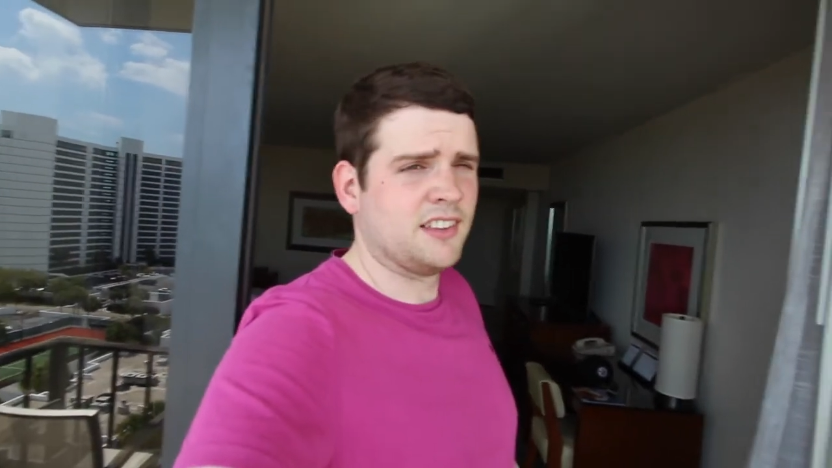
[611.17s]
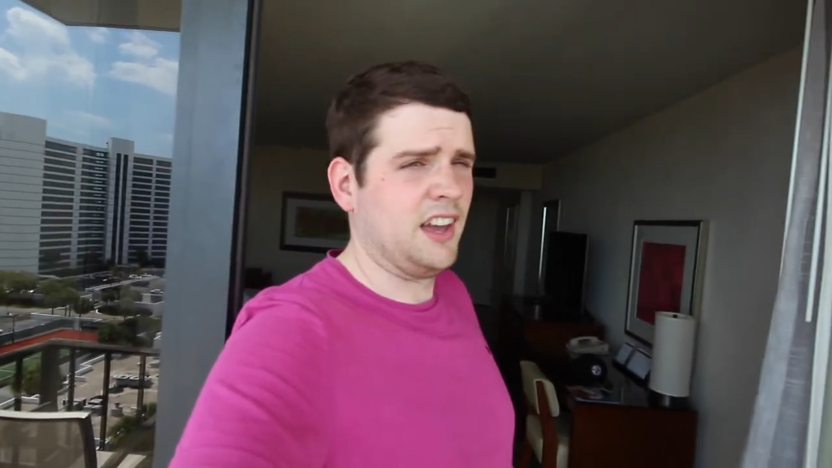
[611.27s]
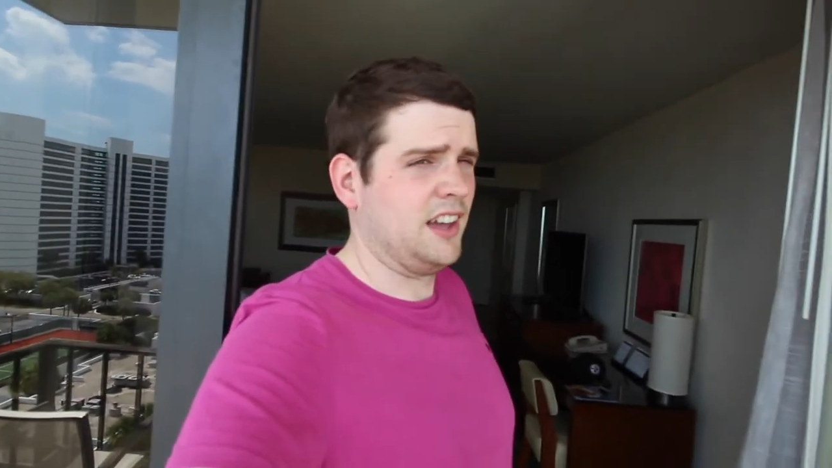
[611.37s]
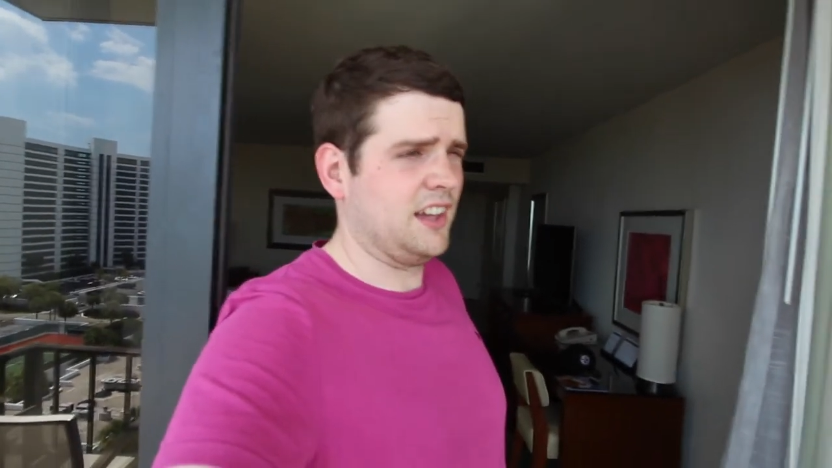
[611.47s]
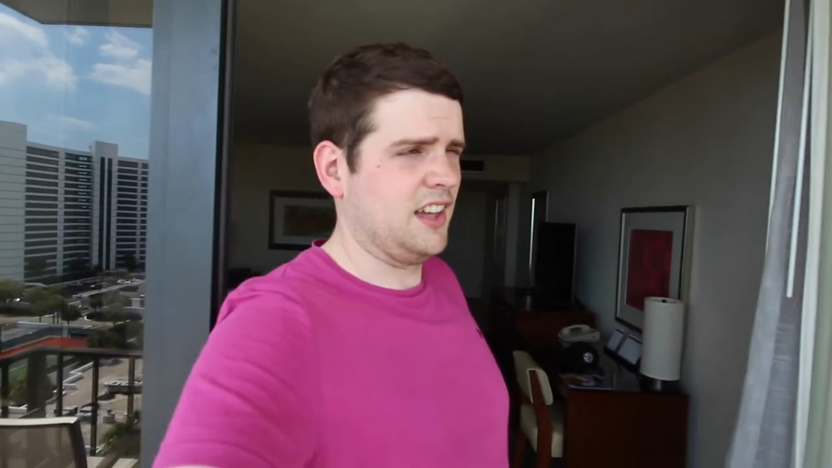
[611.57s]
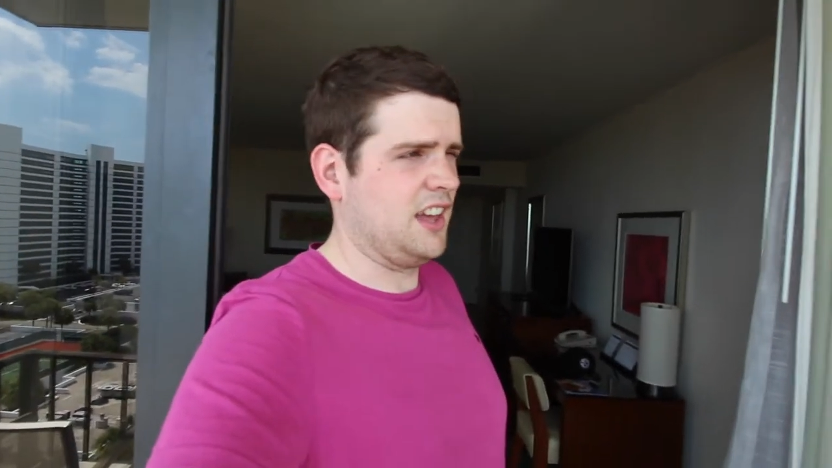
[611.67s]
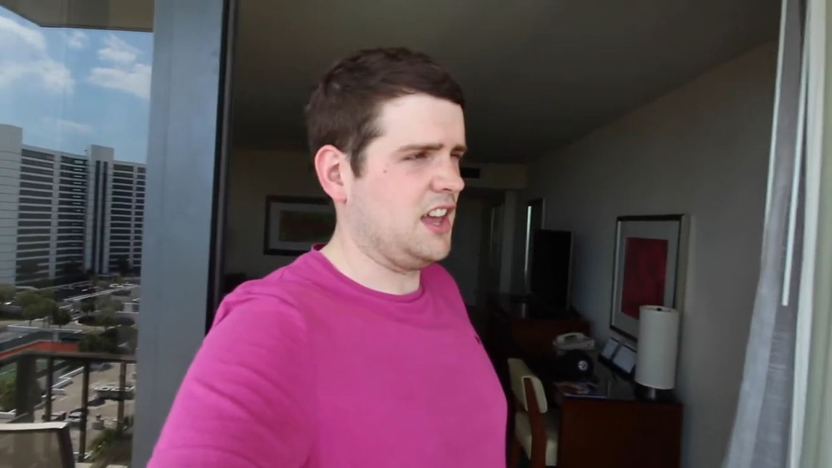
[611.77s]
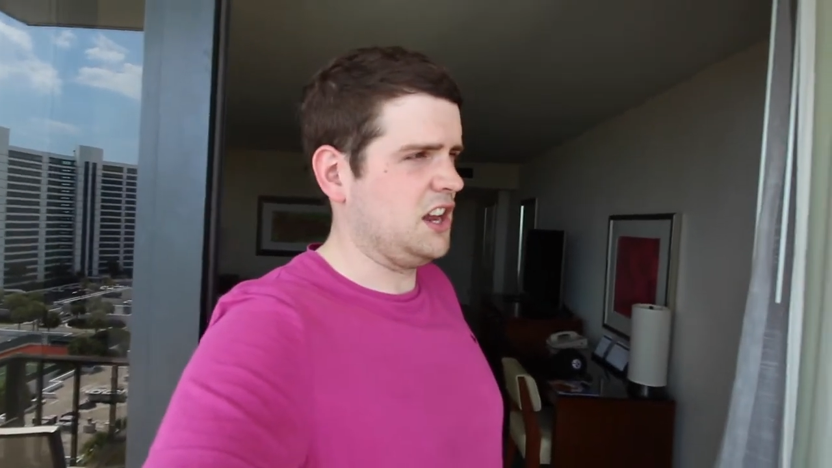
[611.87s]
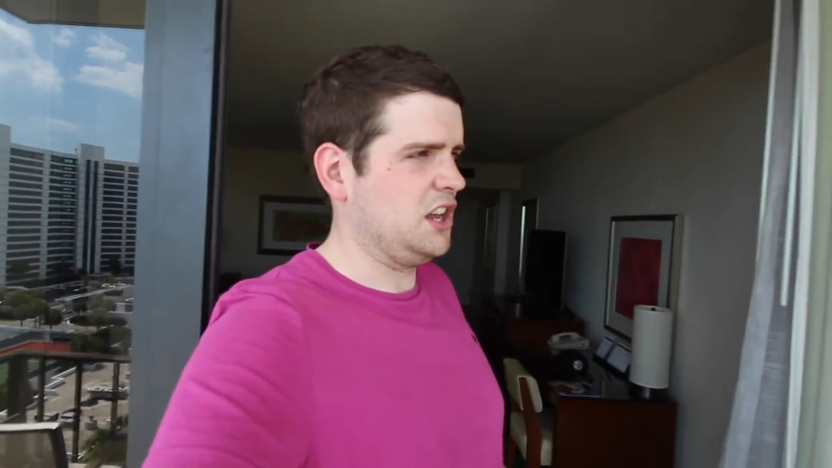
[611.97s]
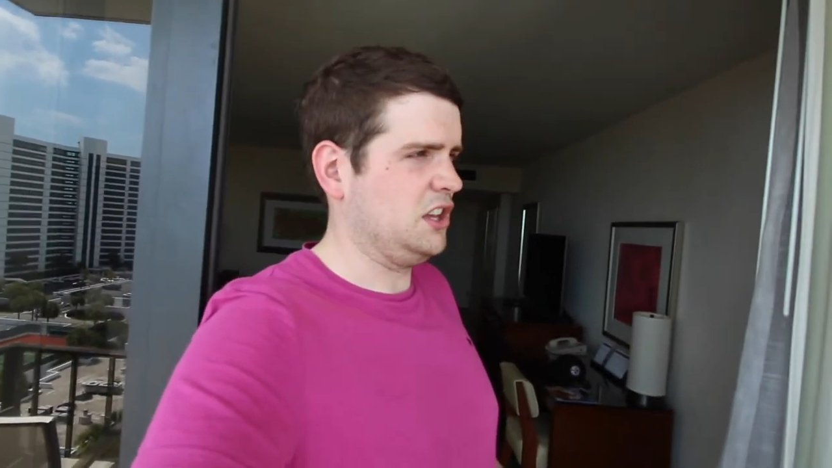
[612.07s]
Yep,
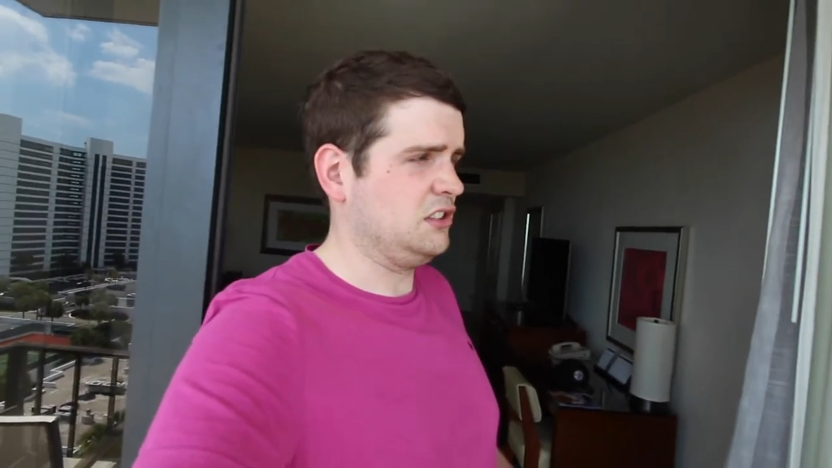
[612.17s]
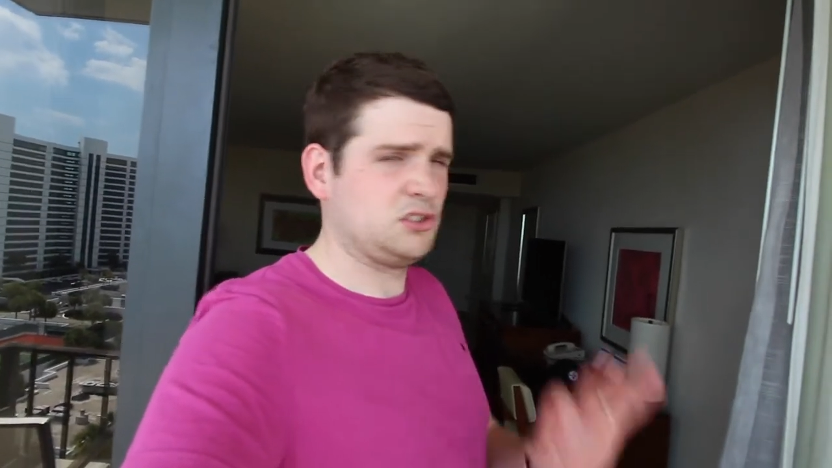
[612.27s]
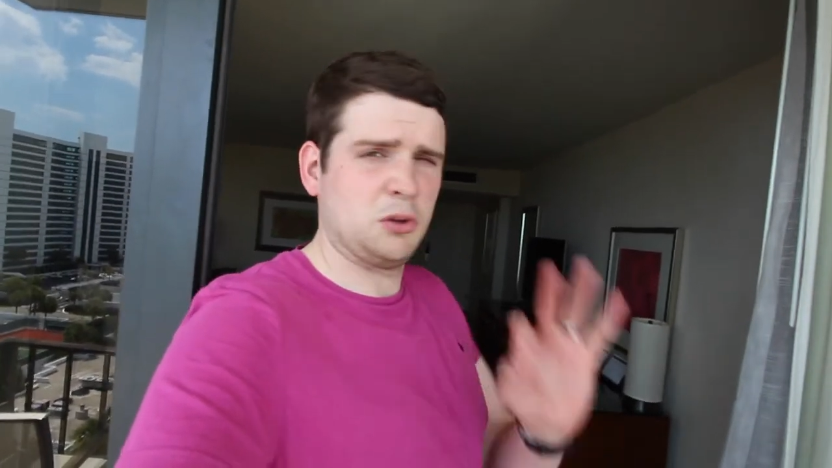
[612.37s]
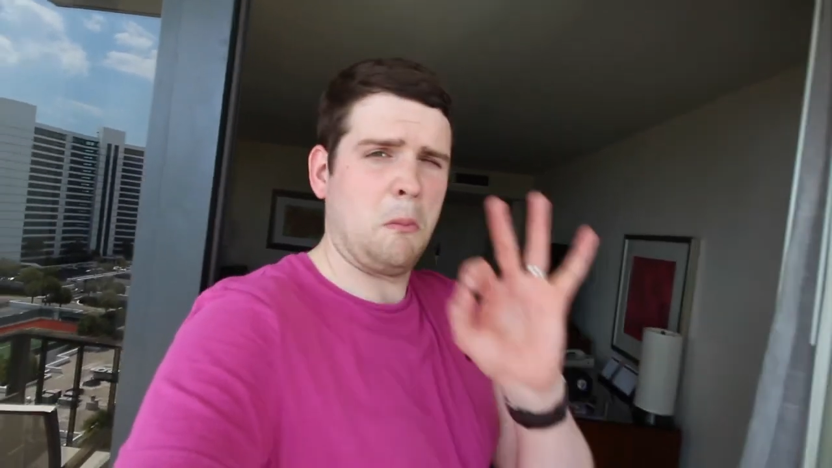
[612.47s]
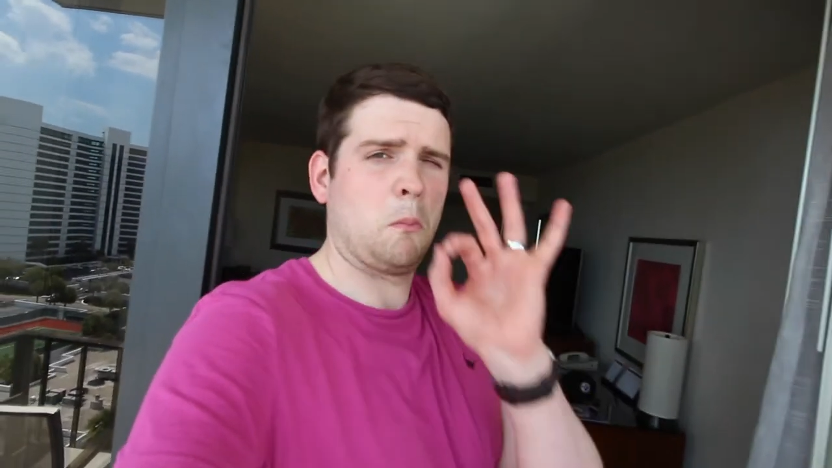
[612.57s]
it, it. it is.